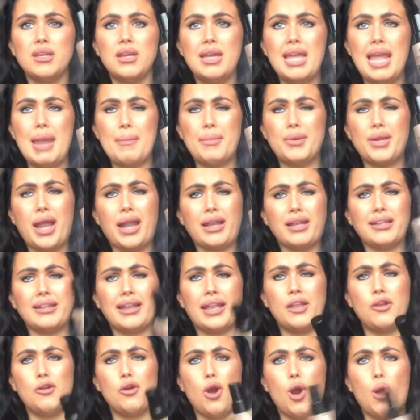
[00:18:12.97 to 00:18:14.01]
heat protectant
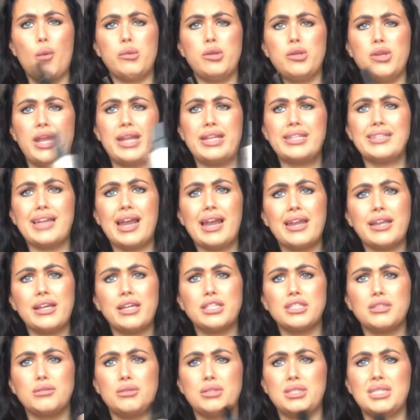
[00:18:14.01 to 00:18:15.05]
in your hair when you're heat styling,
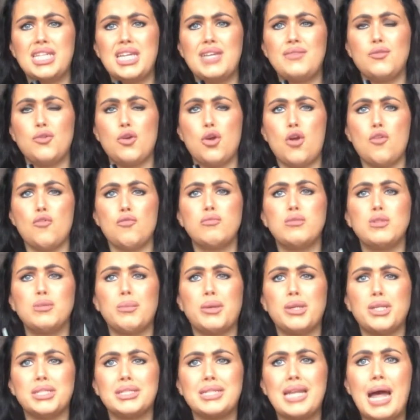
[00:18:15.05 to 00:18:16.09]
because it will save your hair from so
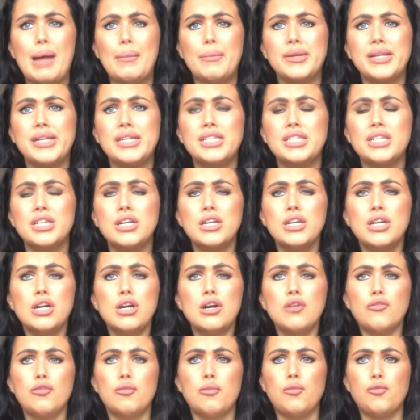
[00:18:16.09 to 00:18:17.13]
much damage
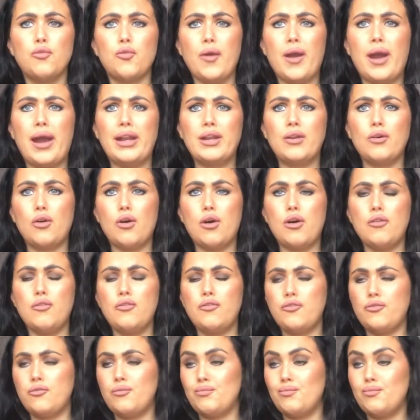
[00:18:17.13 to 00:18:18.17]
from frying
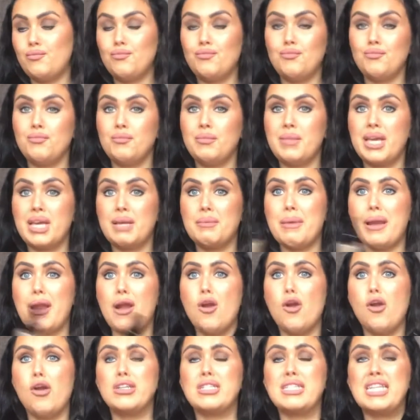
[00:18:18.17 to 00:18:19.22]
off. Like, my
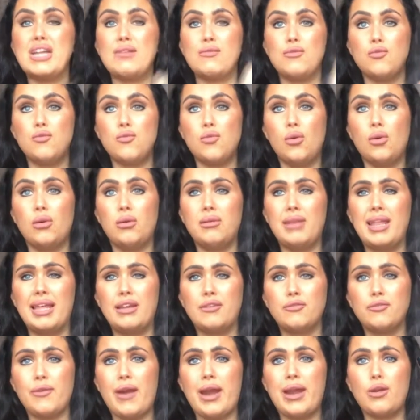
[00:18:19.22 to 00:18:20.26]
hair has never
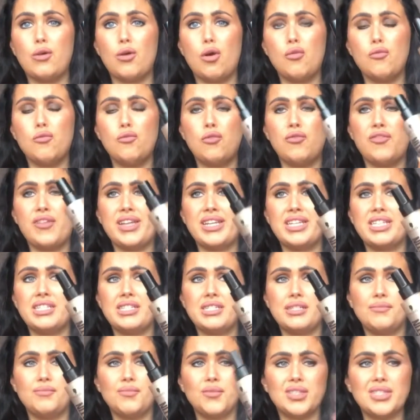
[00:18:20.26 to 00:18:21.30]
fried off with
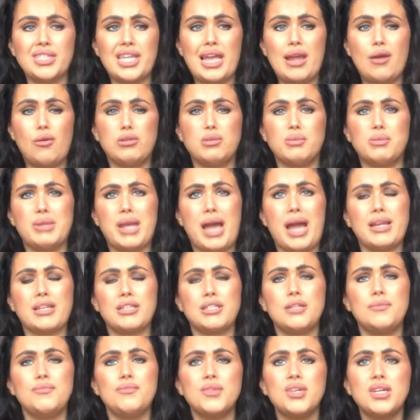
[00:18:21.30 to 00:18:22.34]
this, because I always tapped
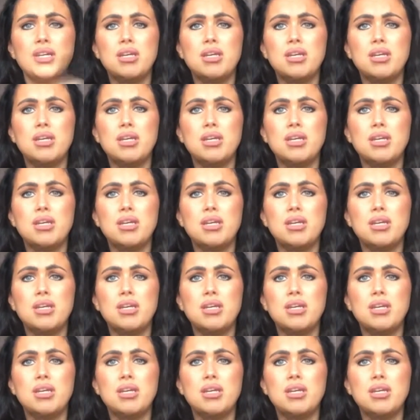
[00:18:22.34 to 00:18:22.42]
it.